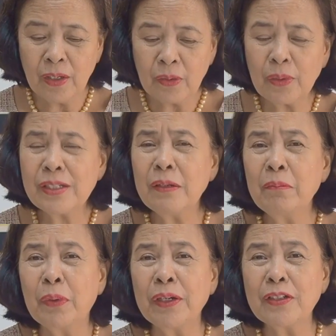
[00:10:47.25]

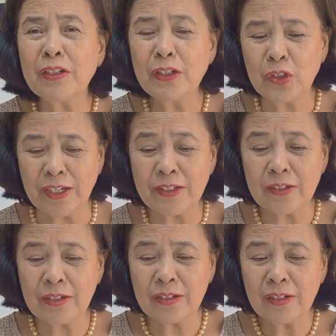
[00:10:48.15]
Rosenberg
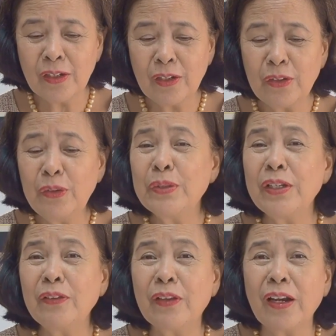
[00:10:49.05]
suggests
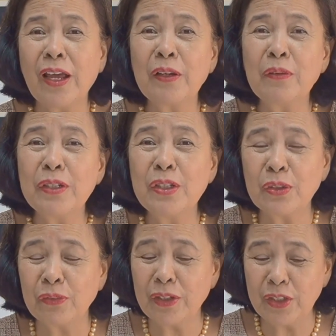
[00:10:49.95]
using the
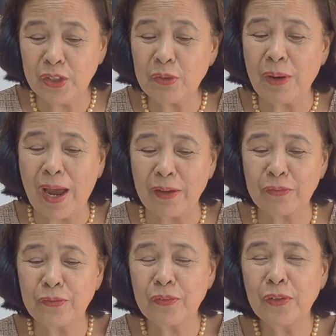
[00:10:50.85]
language of the
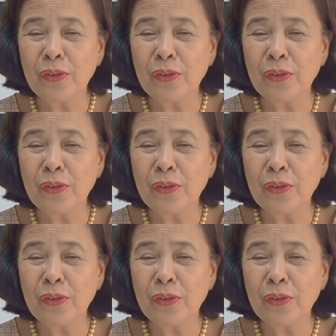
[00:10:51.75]
giraffe.